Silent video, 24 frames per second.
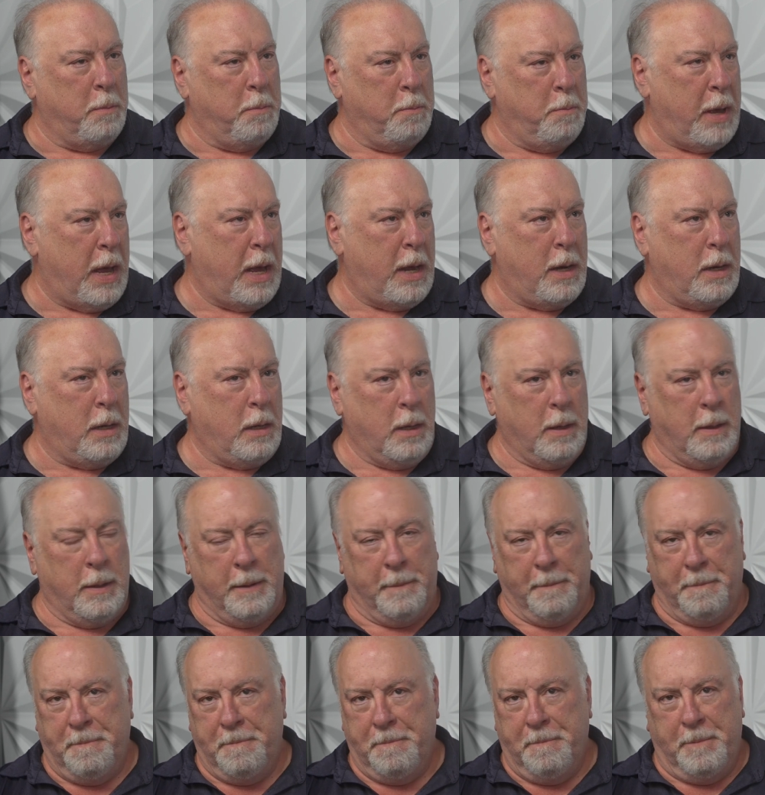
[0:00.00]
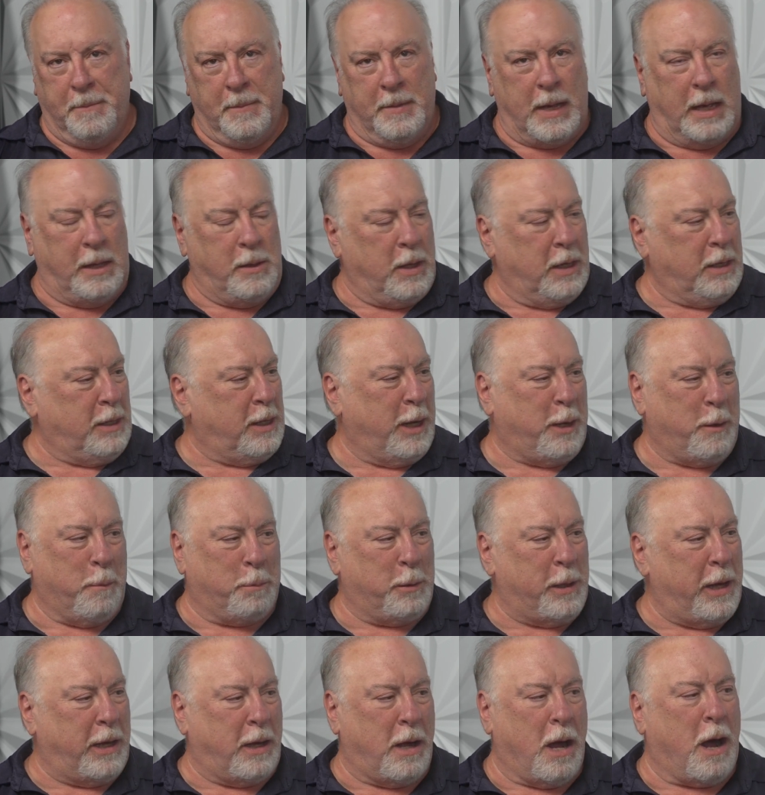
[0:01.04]
men, they think they can
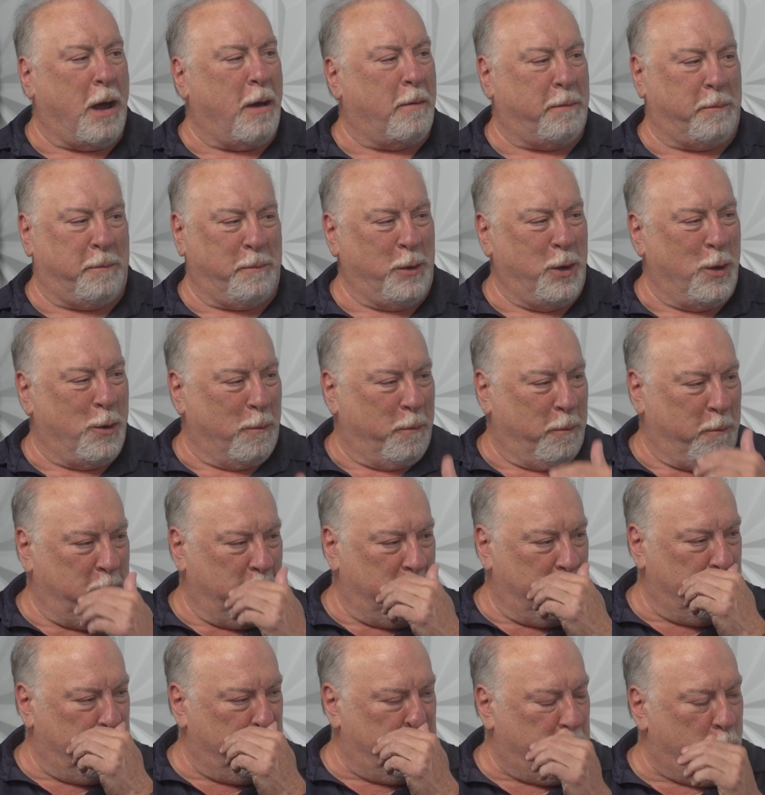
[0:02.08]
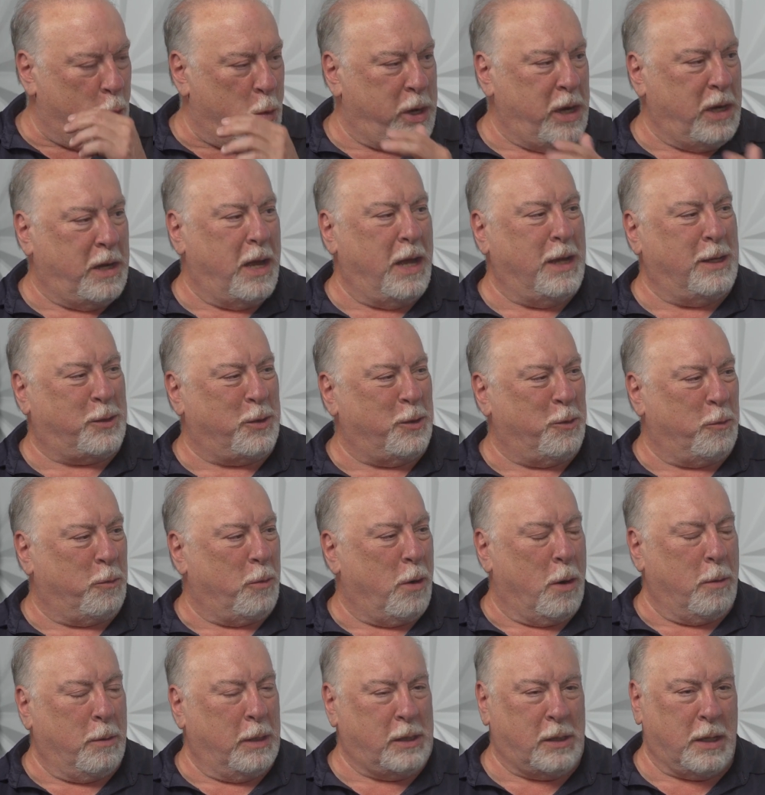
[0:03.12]
play golf, 40 days in a
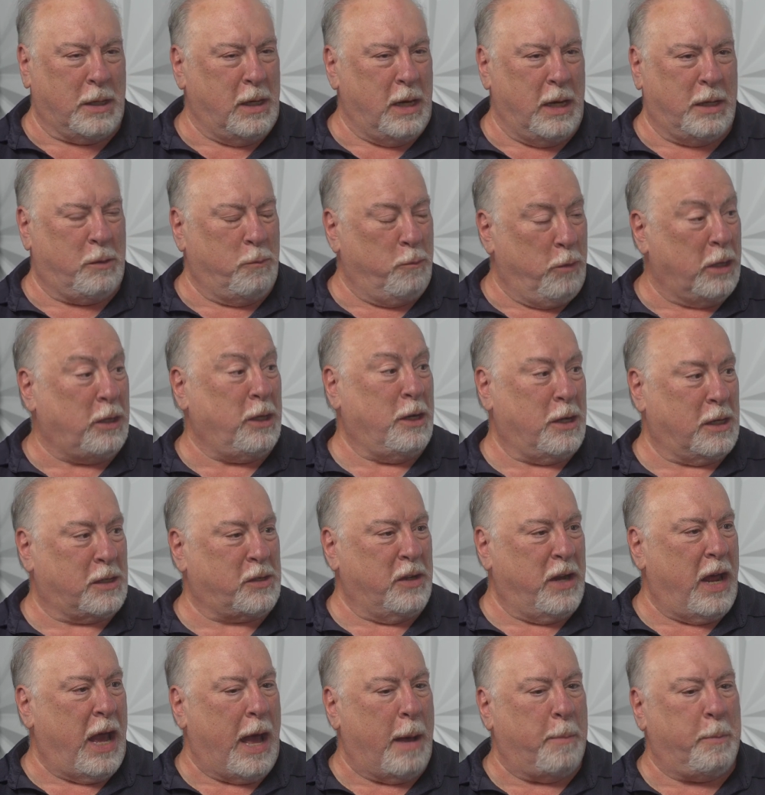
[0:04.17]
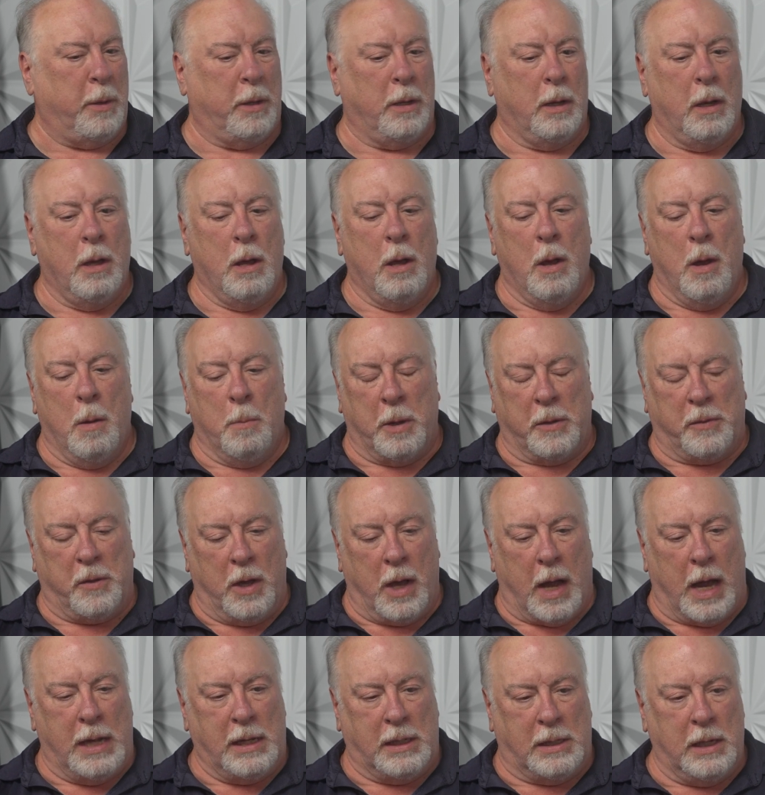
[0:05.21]
row. It really doesn't happen. Right. But
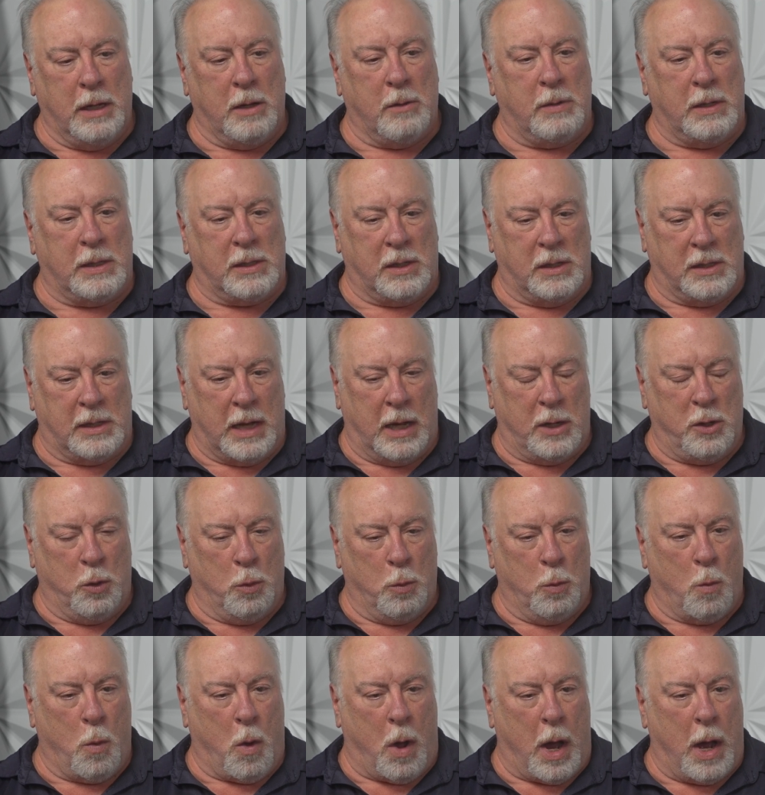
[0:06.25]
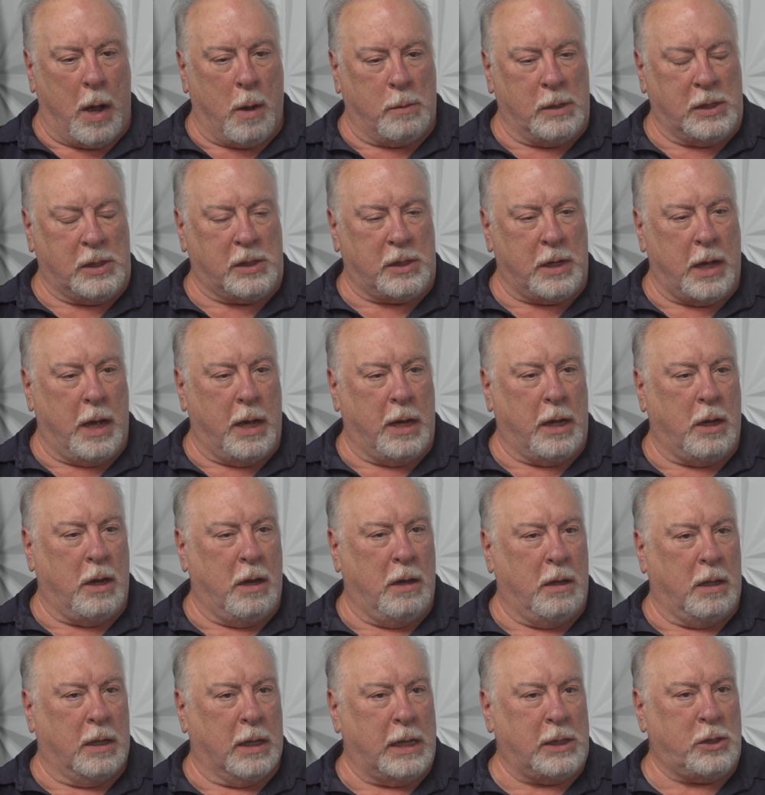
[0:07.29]
the idea is that I always say,
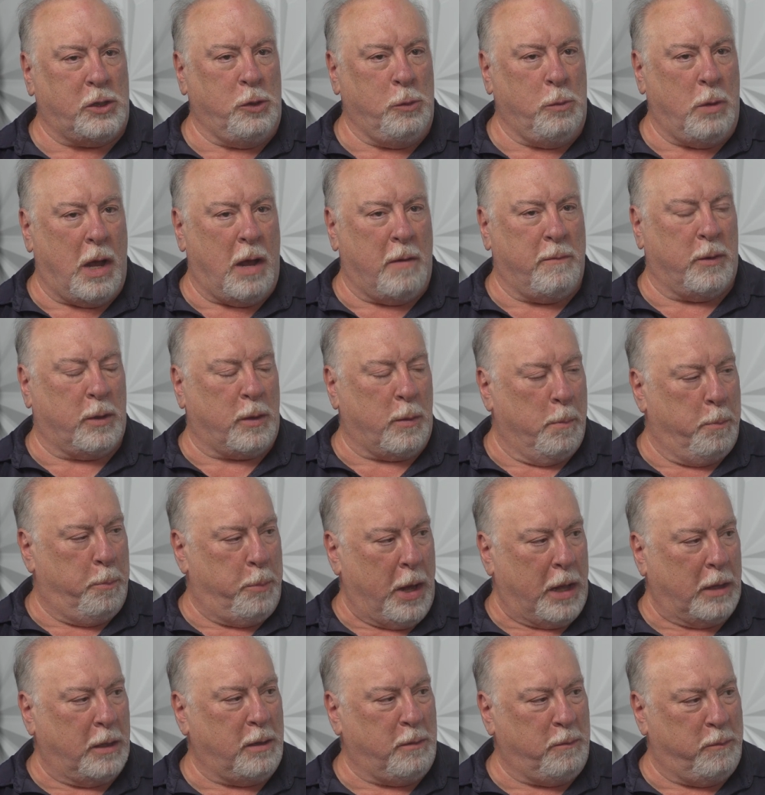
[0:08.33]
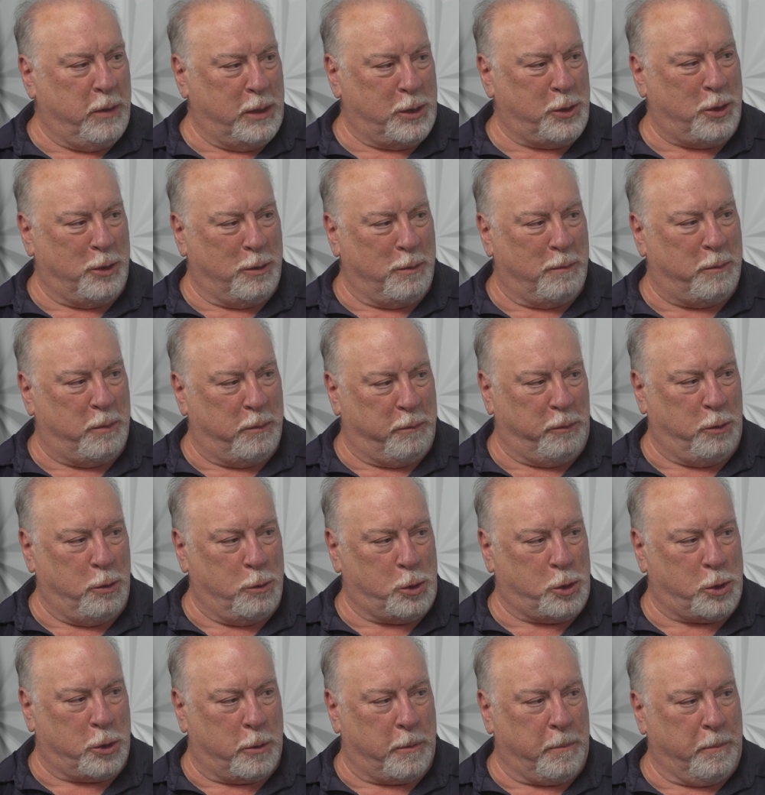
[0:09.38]
unless you have a compelling vision of the
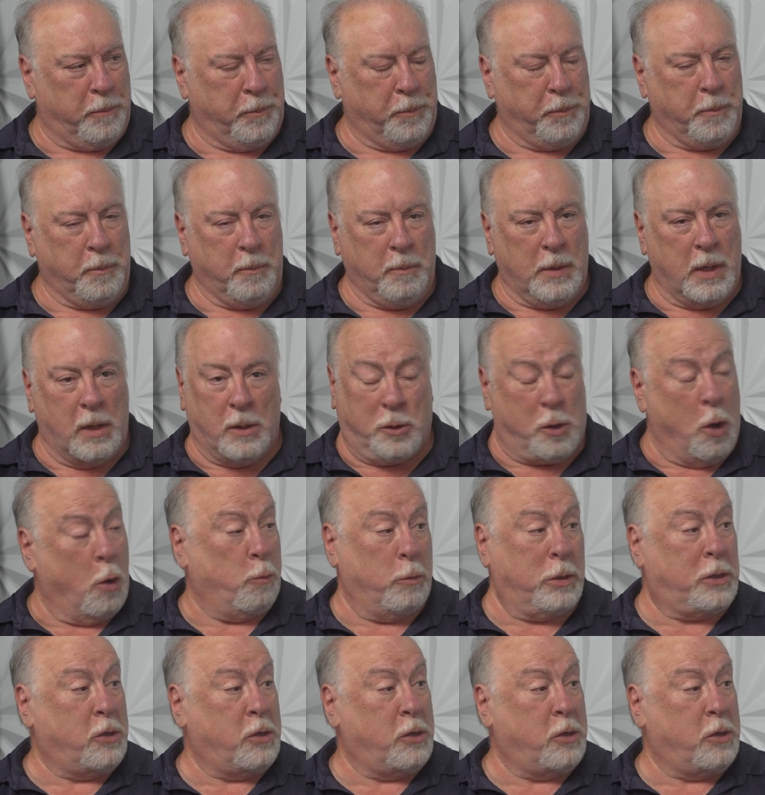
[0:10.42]
future, don't